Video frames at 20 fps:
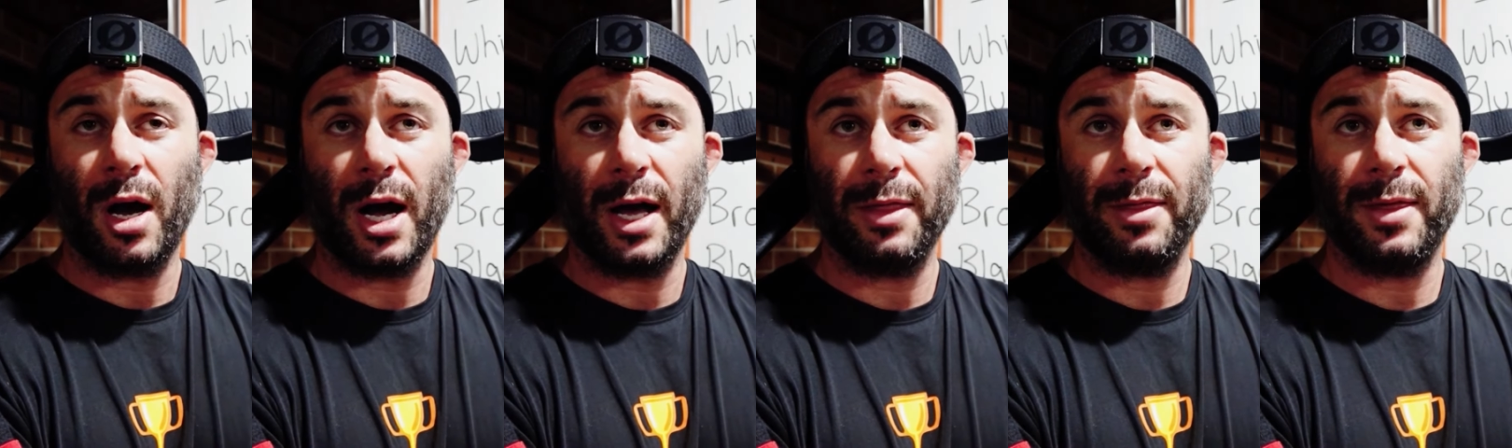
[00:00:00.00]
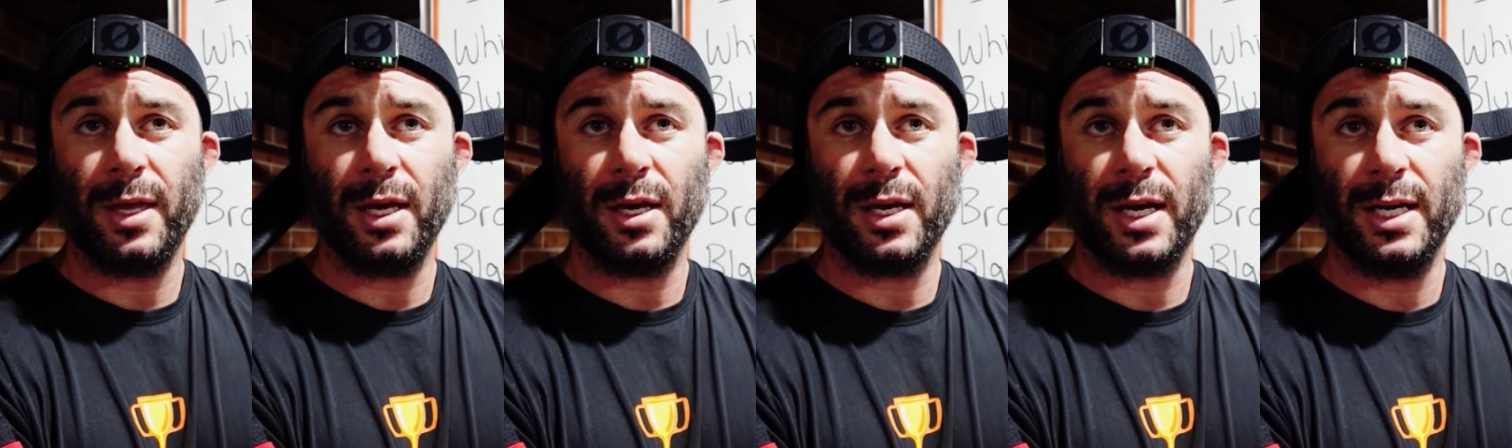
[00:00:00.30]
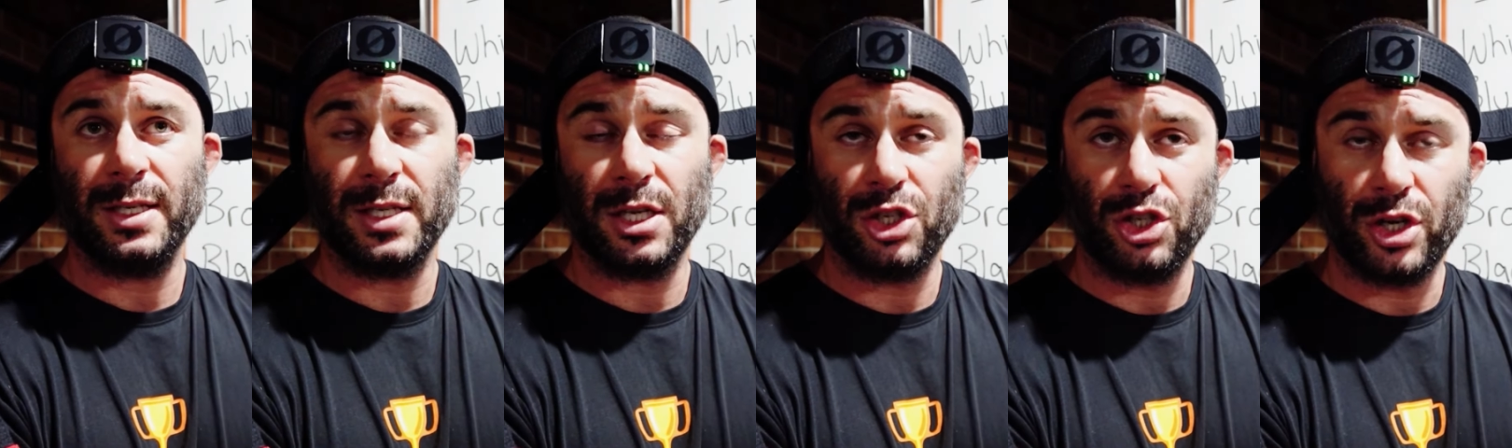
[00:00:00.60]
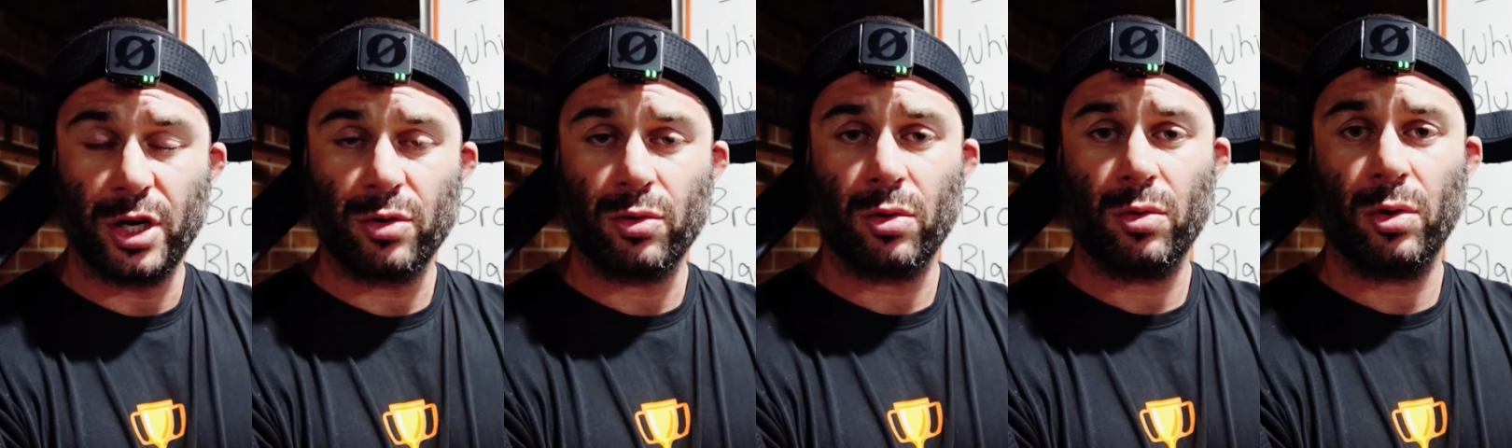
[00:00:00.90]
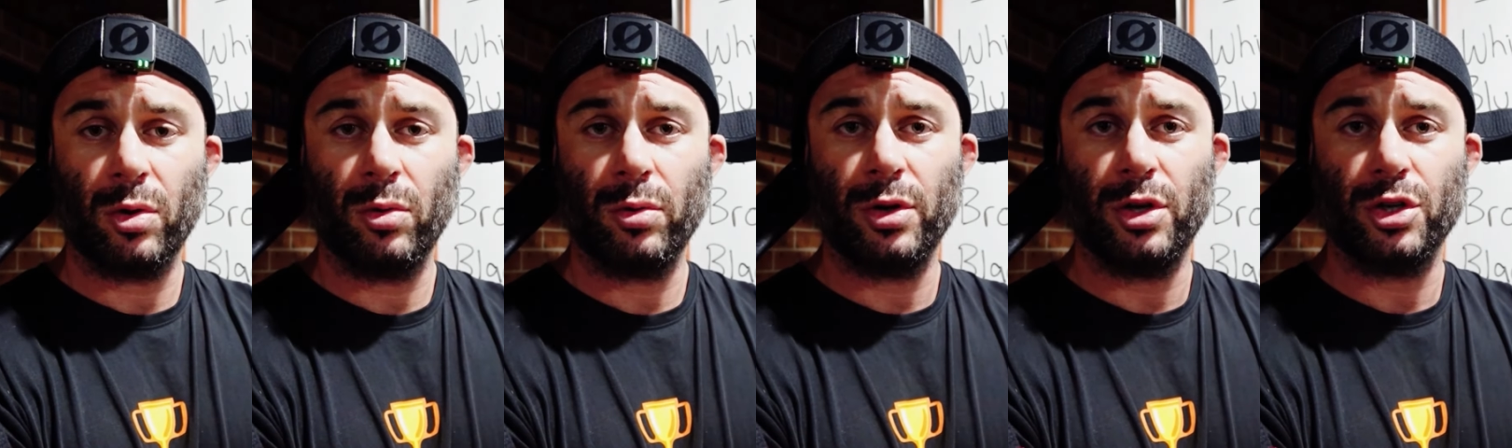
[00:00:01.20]
I think as a general
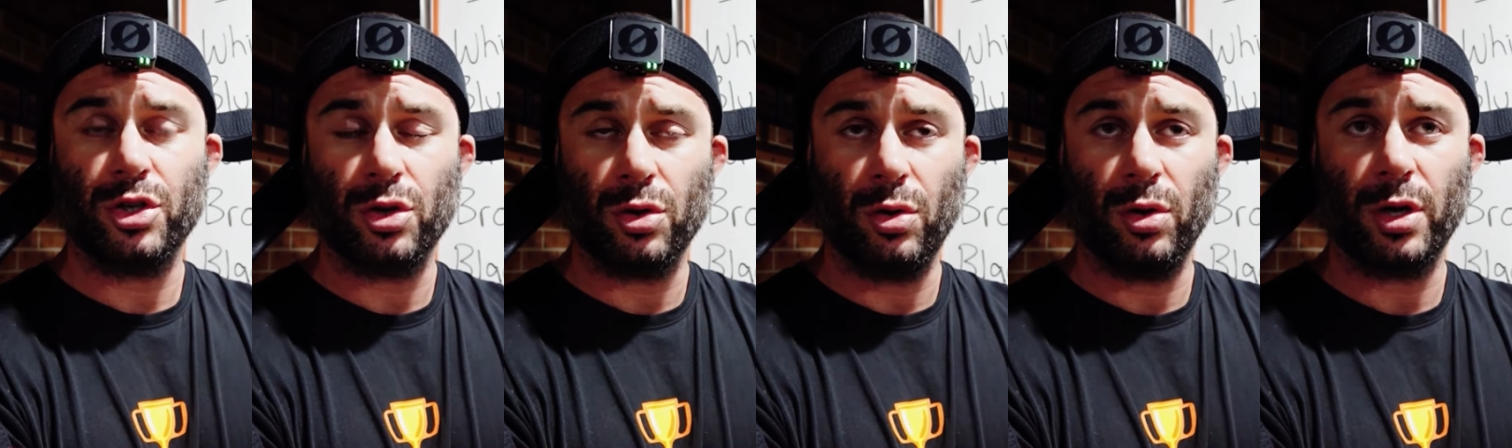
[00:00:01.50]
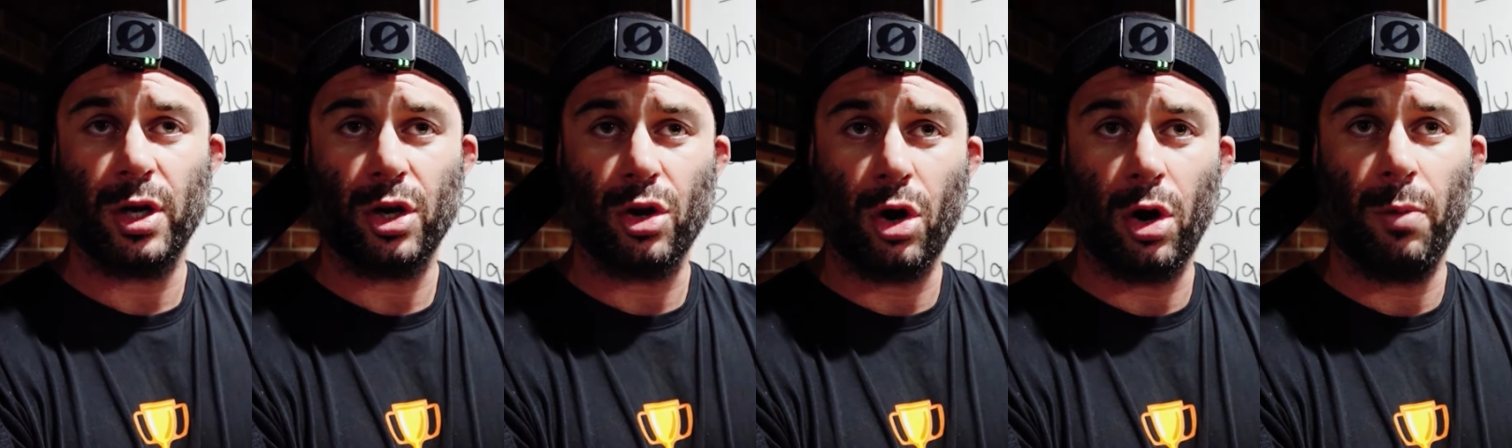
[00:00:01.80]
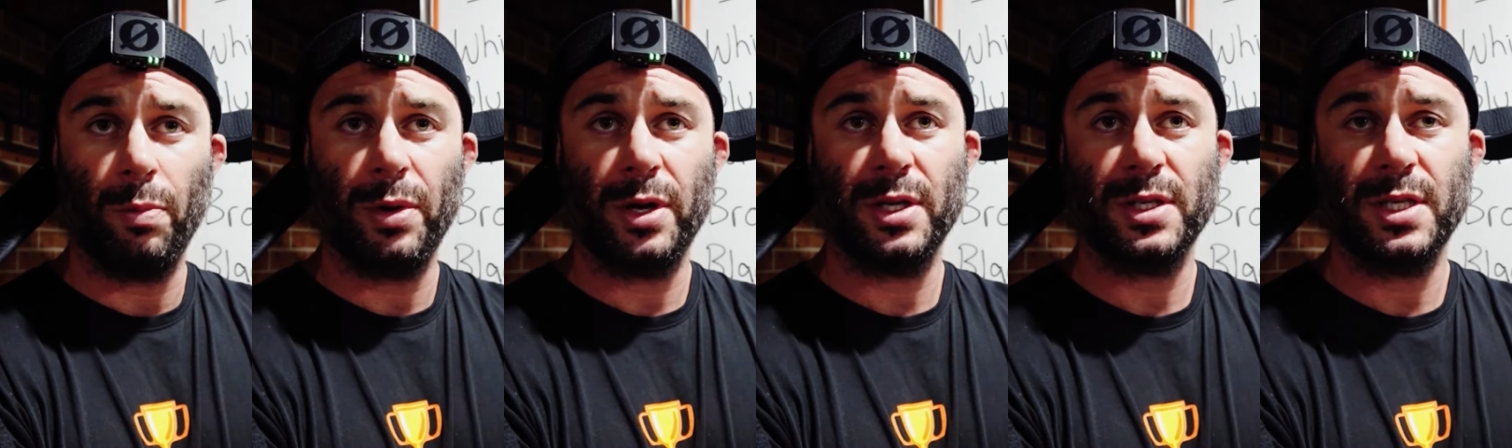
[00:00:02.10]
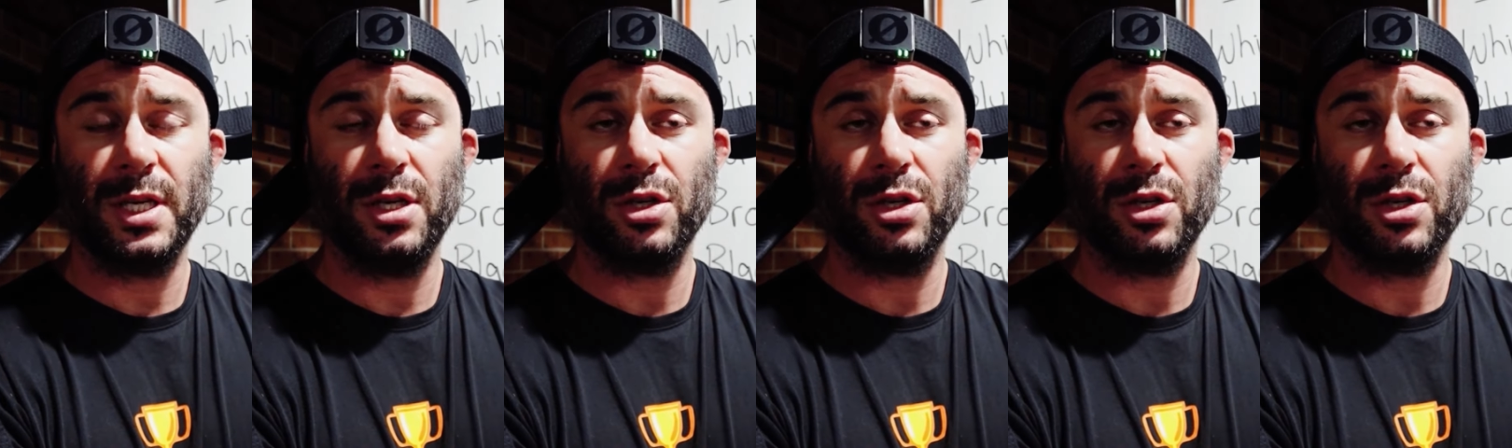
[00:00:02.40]
rule, you should look at competency,